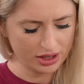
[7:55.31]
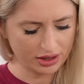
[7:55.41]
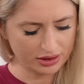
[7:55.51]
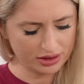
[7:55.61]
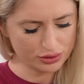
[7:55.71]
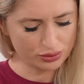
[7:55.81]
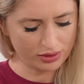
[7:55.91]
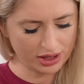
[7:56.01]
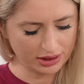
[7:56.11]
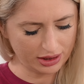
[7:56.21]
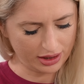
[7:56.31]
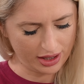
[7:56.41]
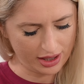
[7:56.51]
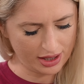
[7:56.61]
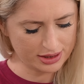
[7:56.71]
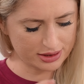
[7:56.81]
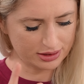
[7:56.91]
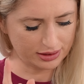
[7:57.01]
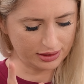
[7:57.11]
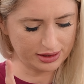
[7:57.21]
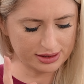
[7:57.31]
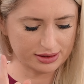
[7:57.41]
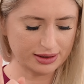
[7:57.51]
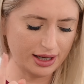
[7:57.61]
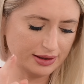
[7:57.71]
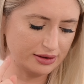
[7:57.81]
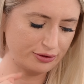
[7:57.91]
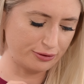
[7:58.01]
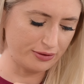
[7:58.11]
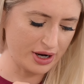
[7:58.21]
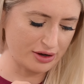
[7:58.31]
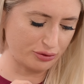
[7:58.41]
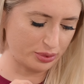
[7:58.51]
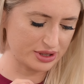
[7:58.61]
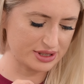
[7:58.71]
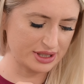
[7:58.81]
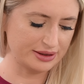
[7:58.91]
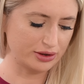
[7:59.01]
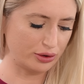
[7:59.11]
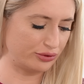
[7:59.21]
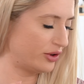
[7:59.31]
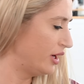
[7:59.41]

And this one has at least 95% of